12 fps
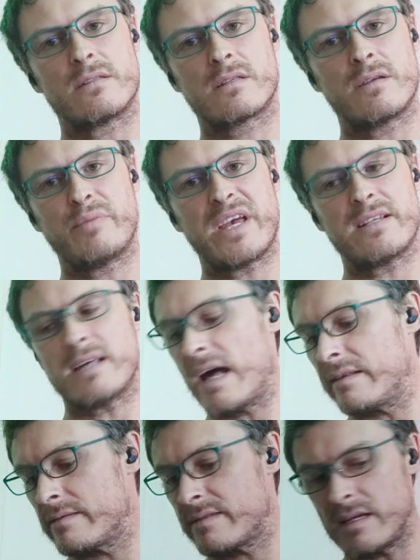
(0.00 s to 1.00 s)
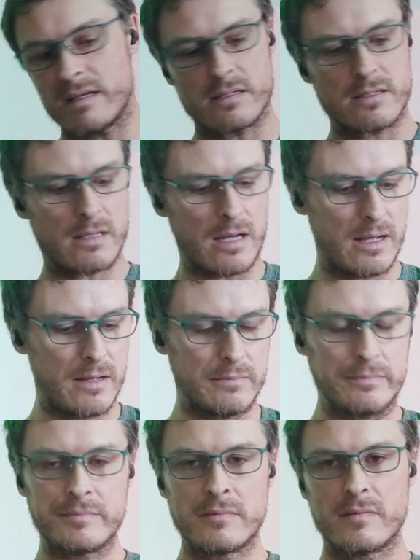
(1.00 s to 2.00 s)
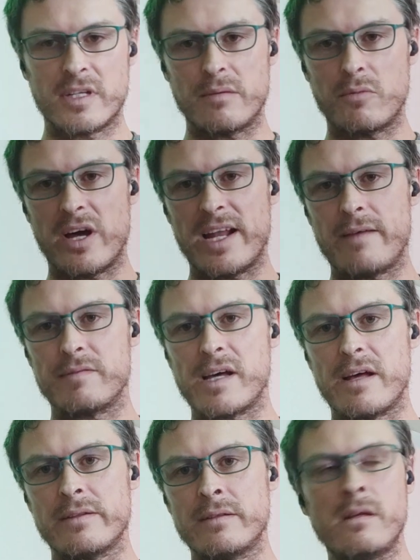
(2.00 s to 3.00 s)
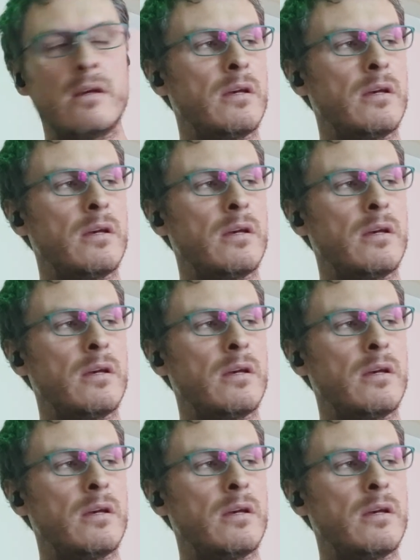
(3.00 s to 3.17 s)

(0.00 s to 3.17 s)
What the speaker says: compared to other things you might have done.